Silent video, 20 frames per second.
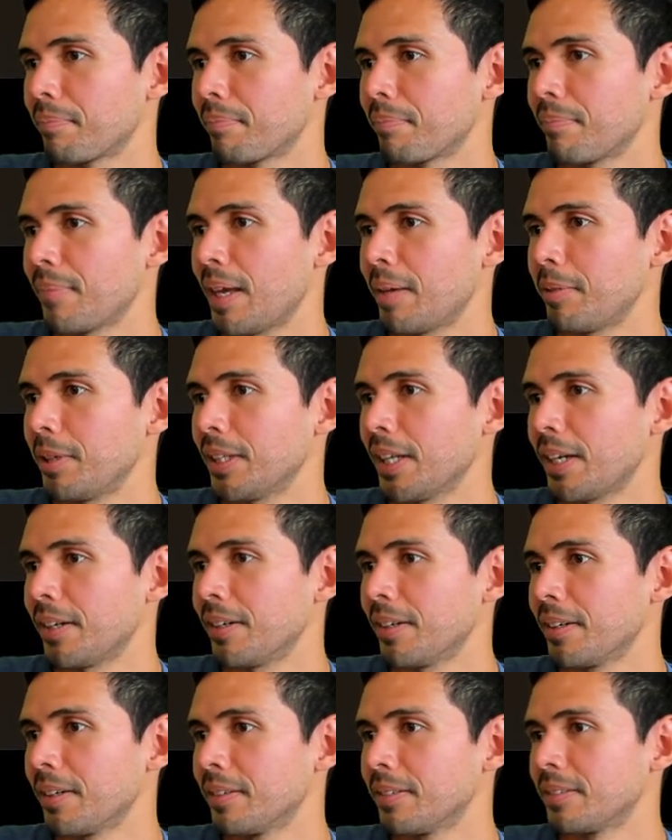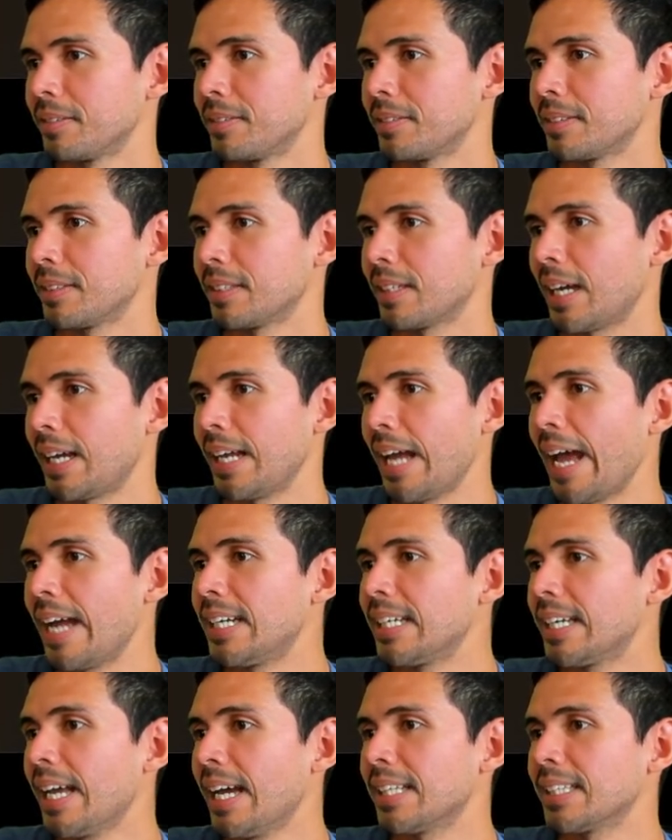Maybe later. And
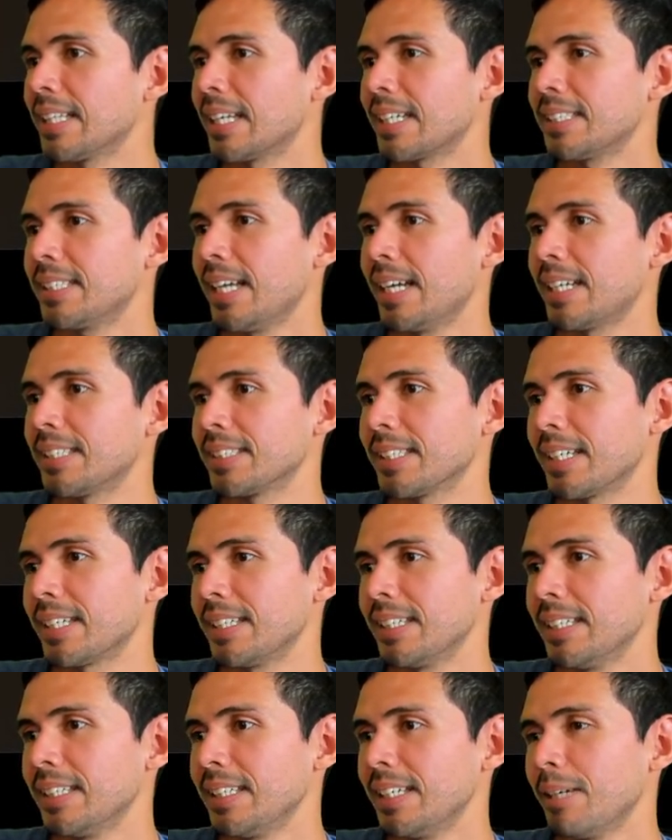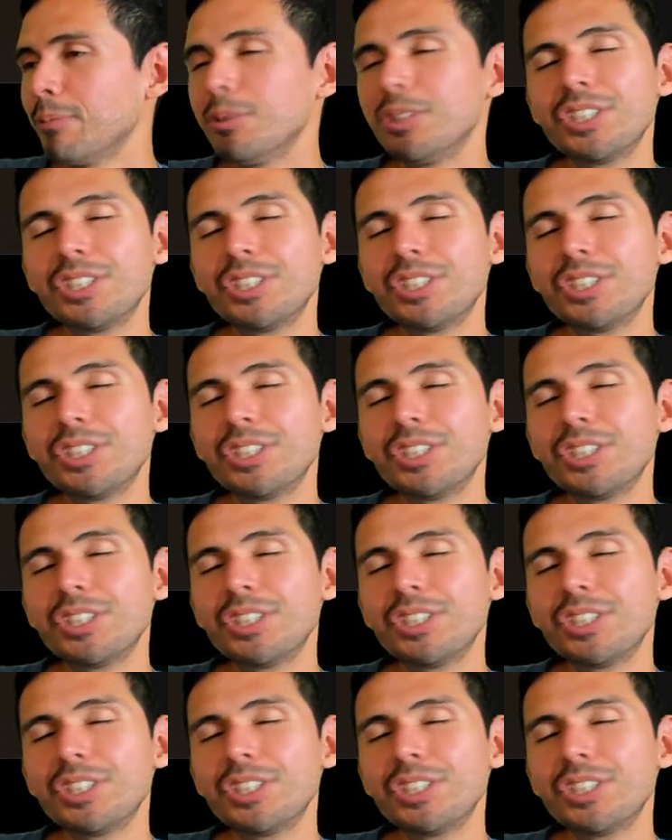again, like I said, it's like it would